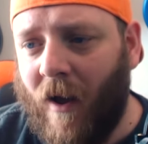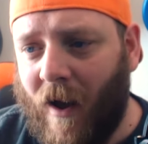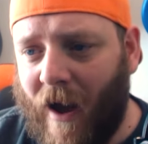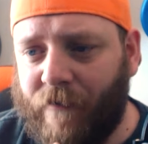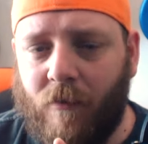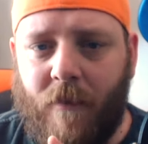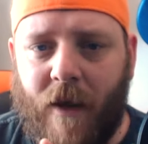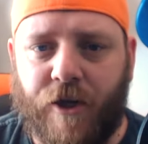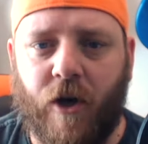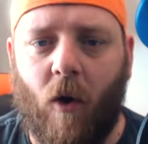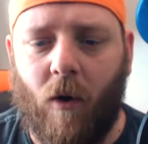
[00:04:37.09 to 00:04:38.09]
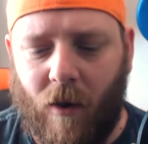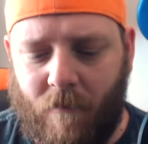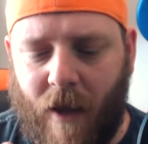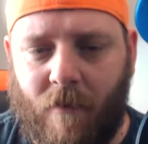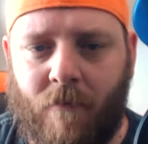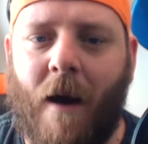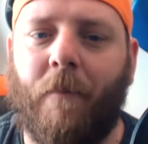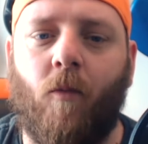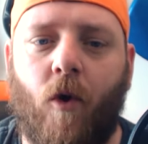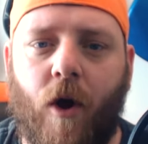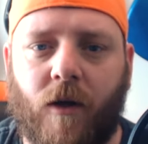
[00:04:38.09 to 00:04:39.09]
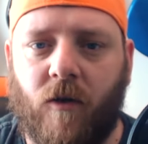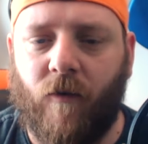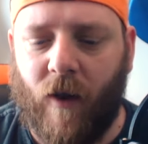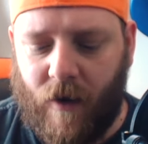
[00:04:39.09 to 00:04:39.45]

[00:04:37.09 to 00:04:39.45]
I've done all the main mapping work and stuff like that,